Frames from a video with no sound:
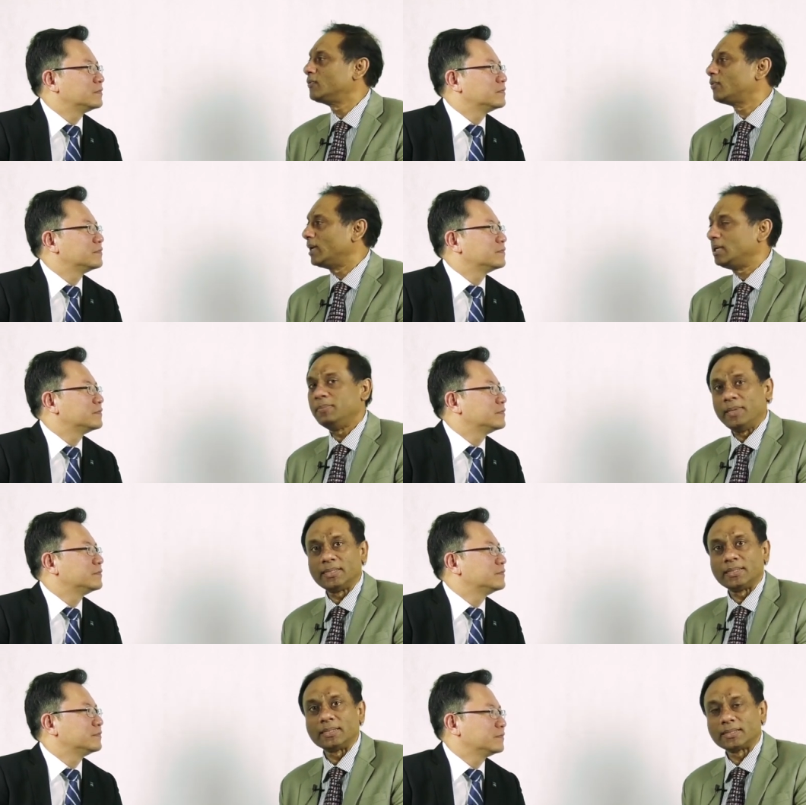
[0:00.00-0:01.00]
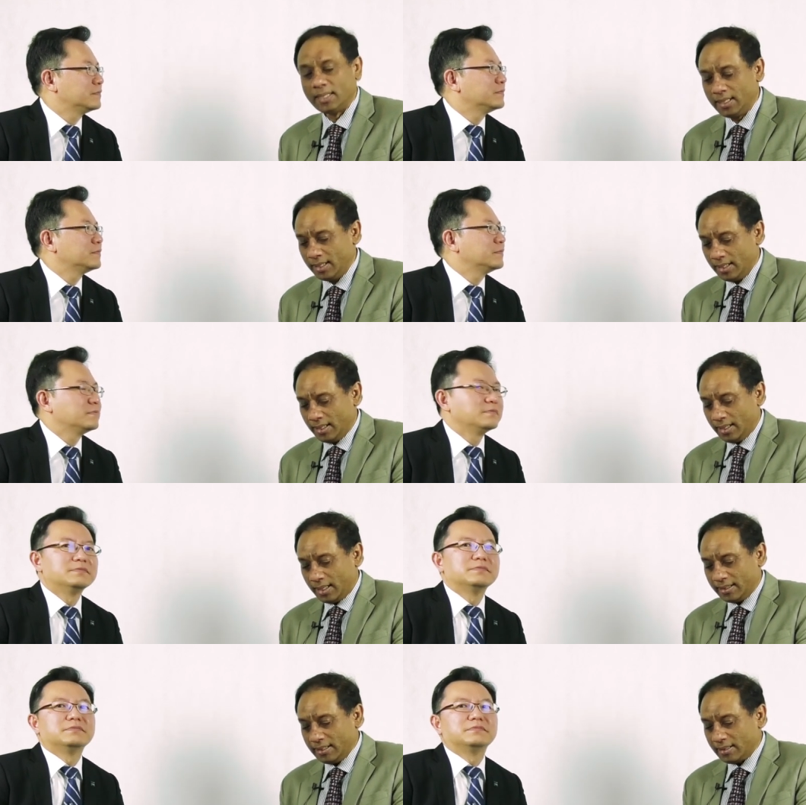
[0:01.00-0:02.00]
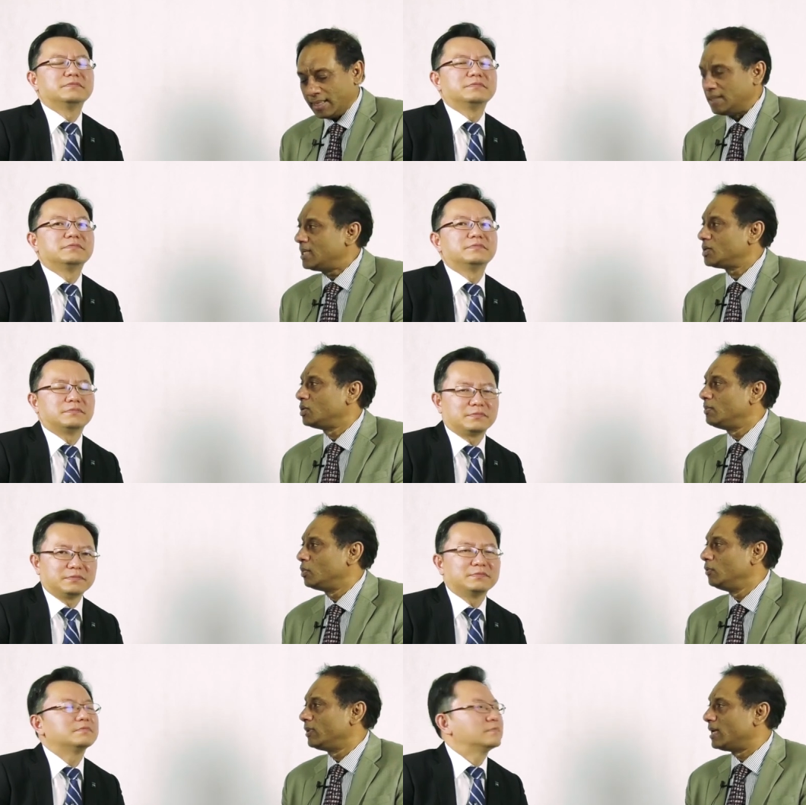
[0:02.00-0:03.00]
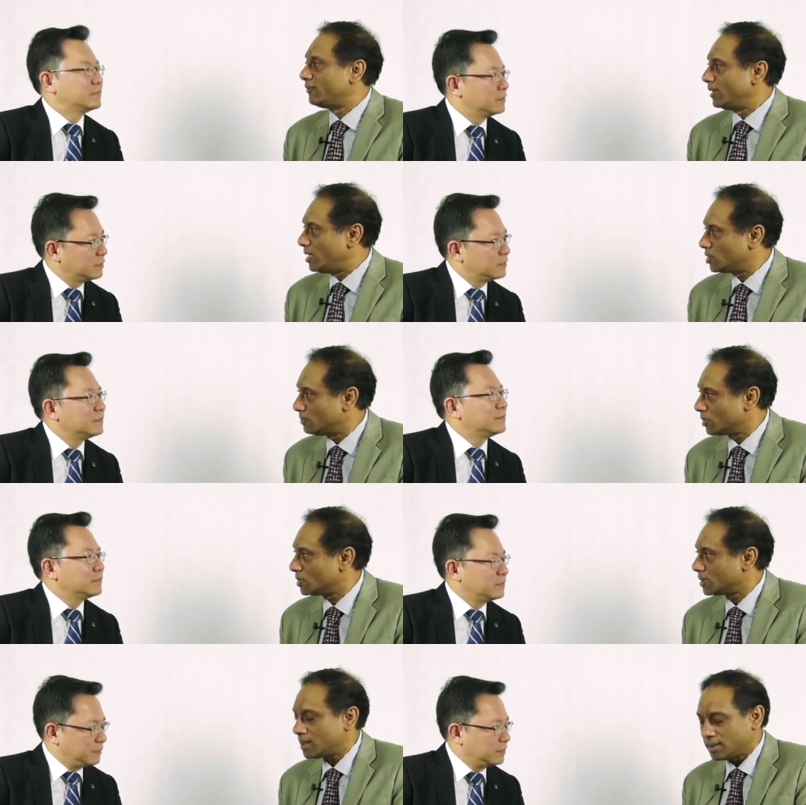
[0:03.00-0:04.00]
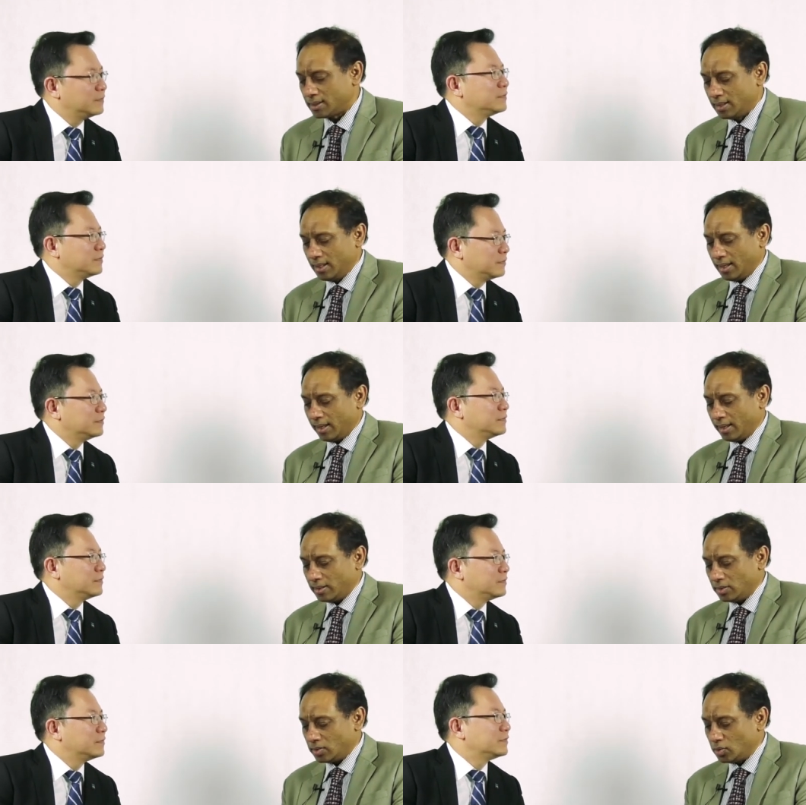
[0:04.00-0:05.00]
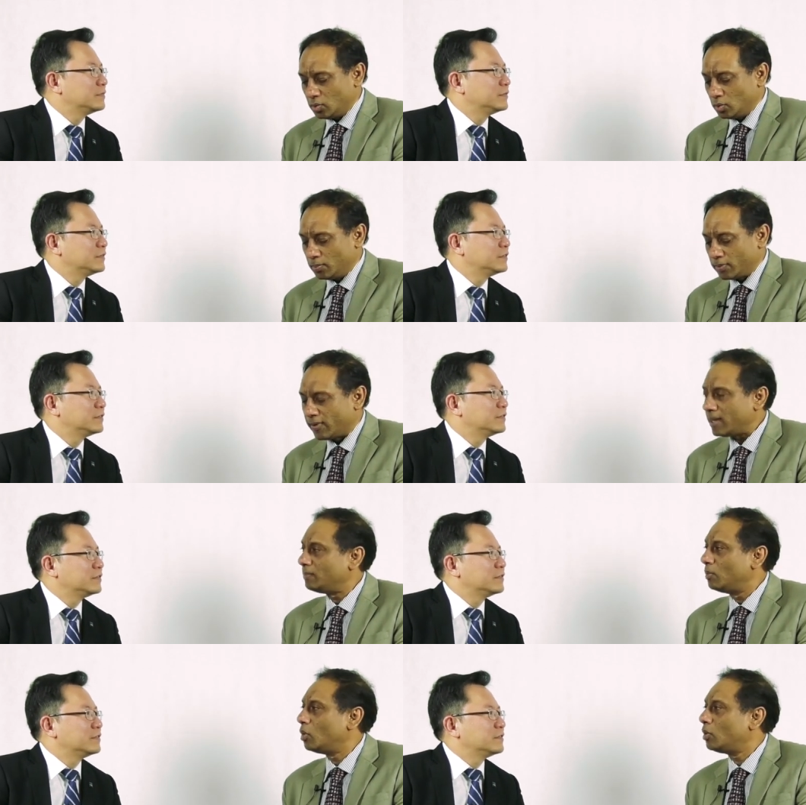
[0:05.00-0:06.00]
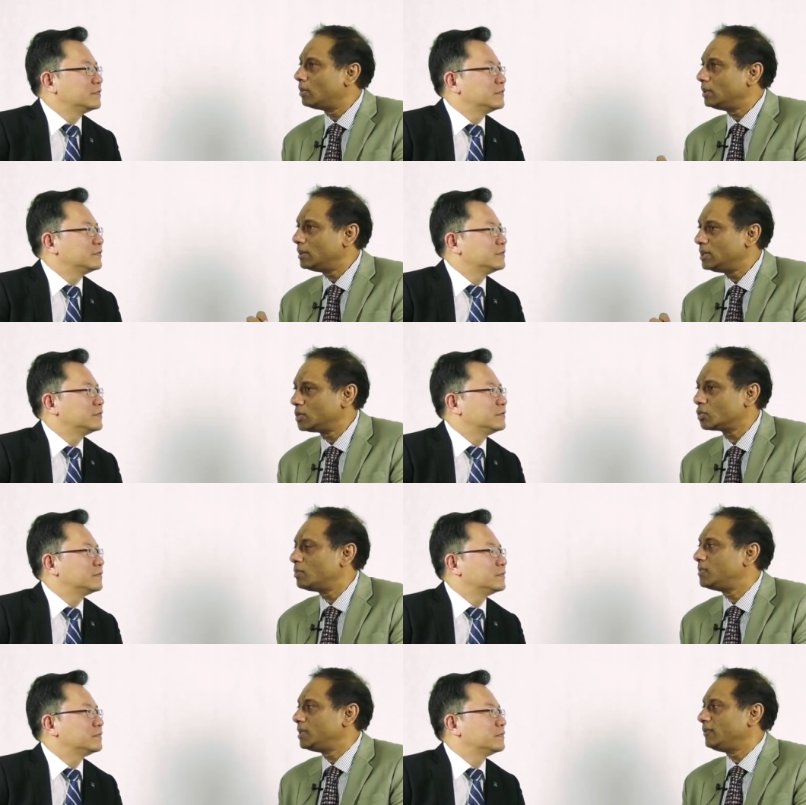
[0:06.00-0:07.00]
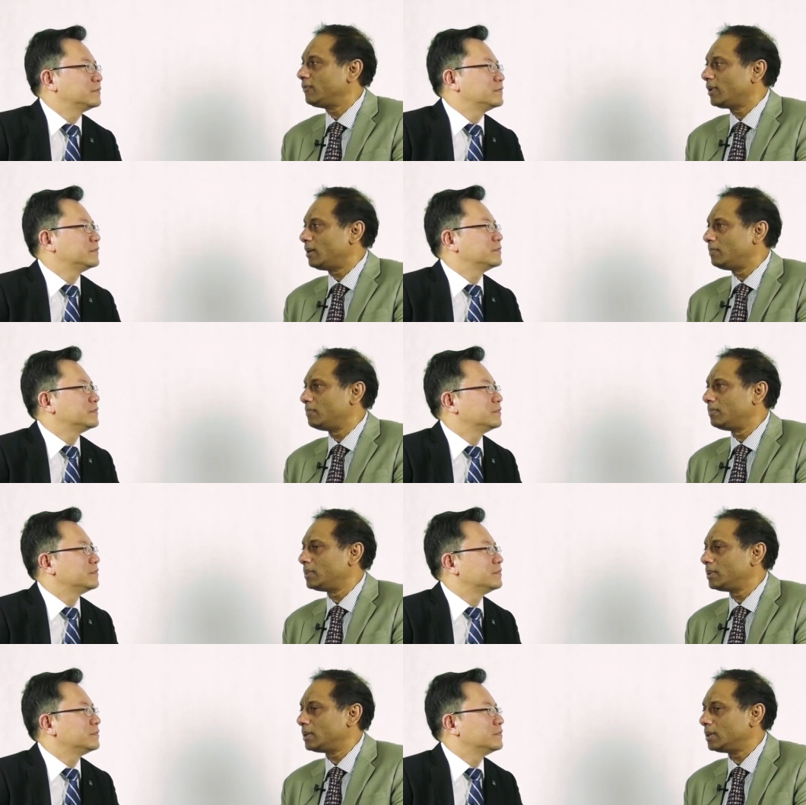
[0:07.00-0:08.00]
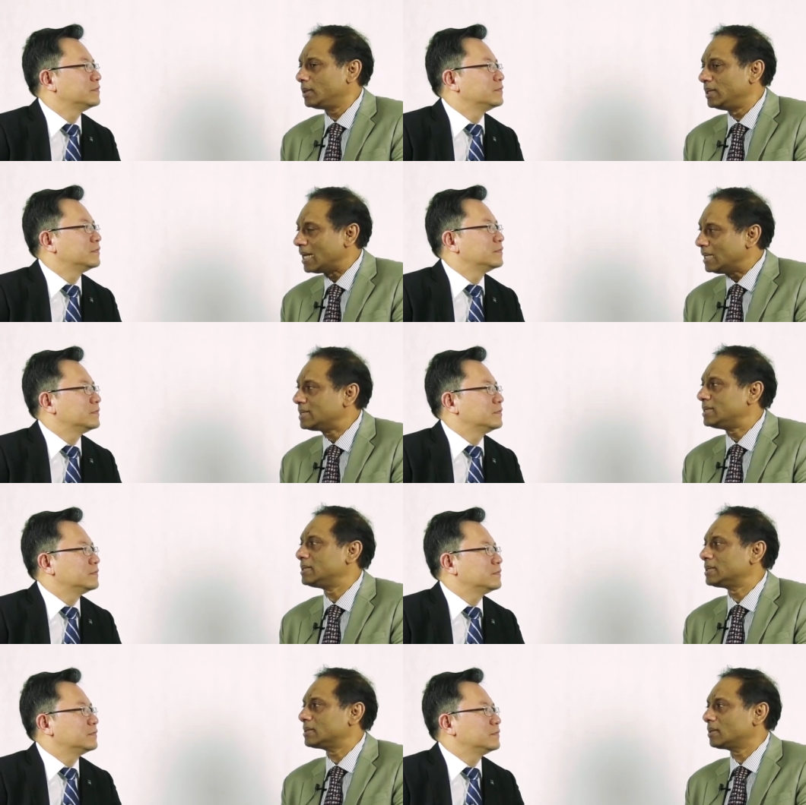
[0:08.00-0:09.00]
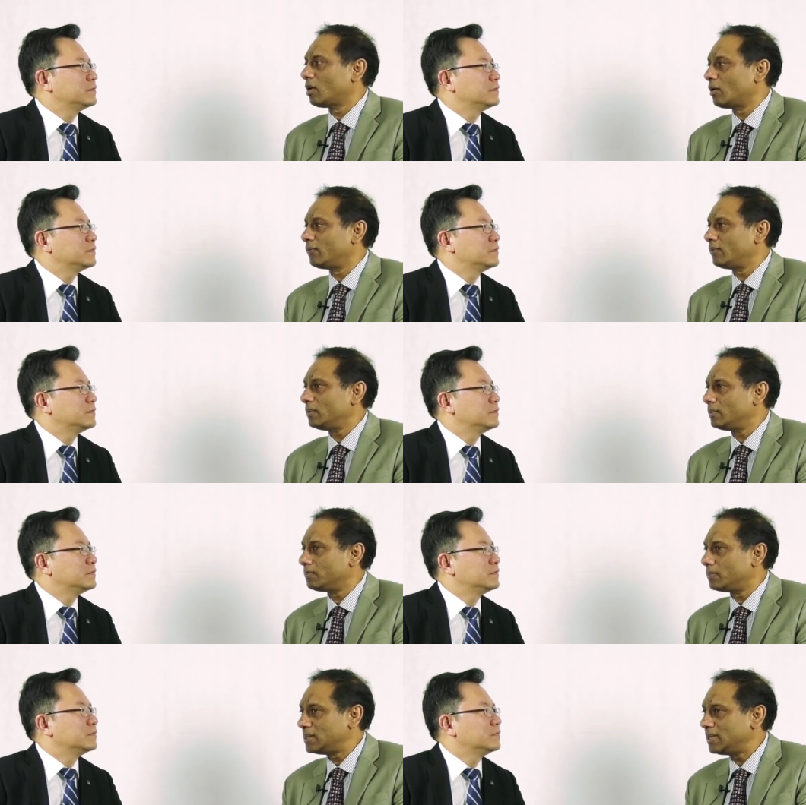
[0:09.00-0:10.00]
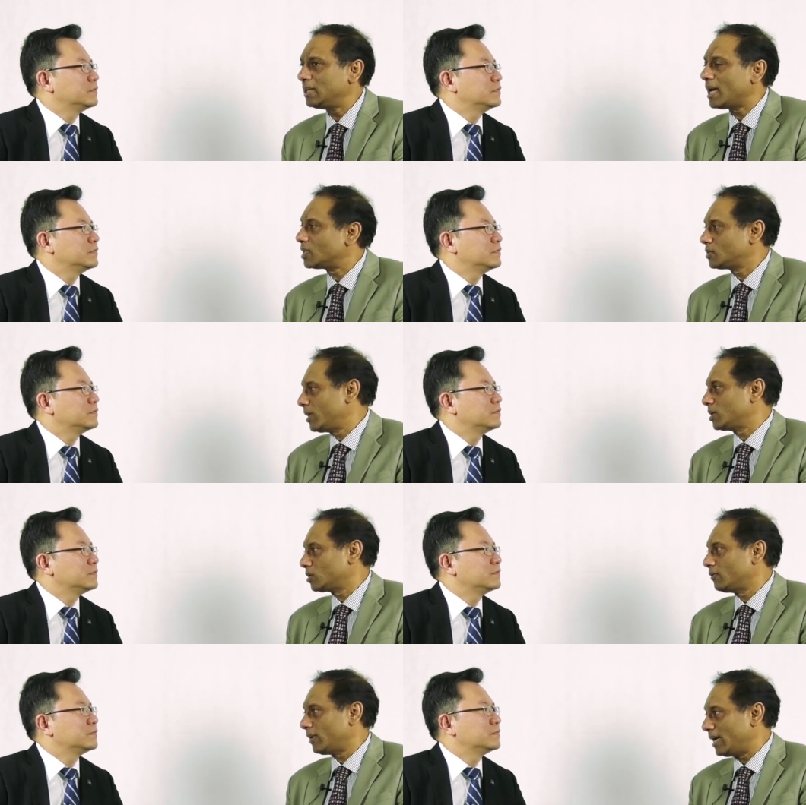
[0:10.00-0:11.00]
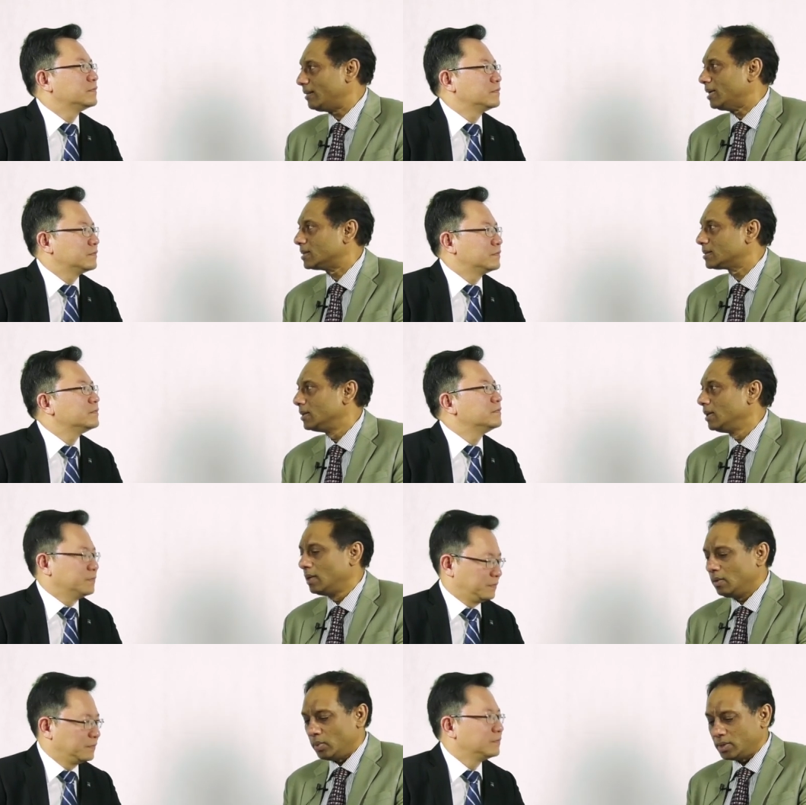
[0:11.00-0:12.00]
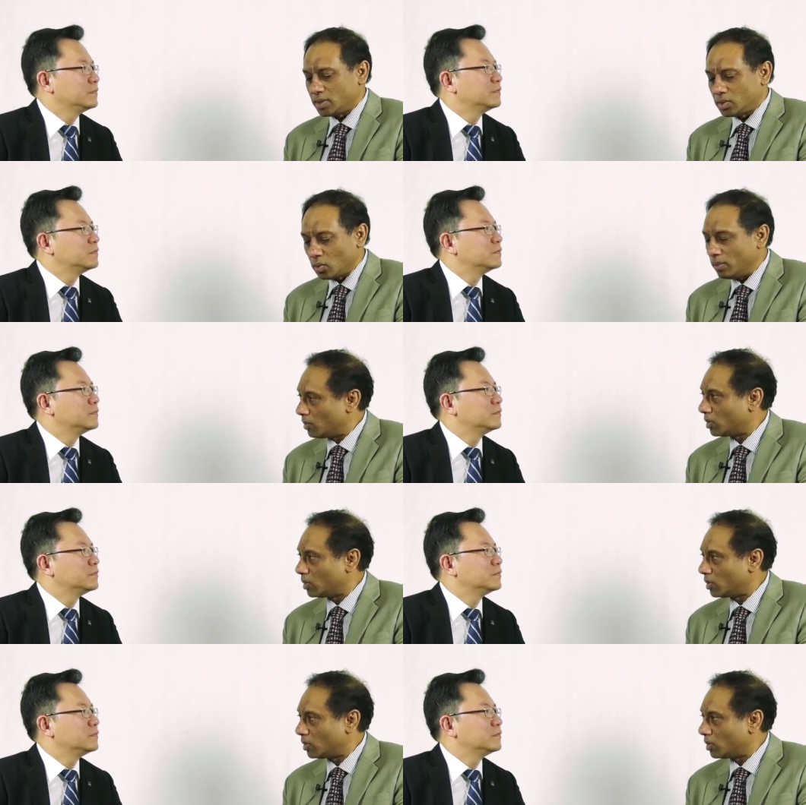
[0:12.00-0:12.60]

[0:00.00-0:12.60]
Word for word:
Speaker 1: user friendly basis. I think the idea is to improve the navigation process and to provide more descriptive and analysis of particular aspects of ethics, which is so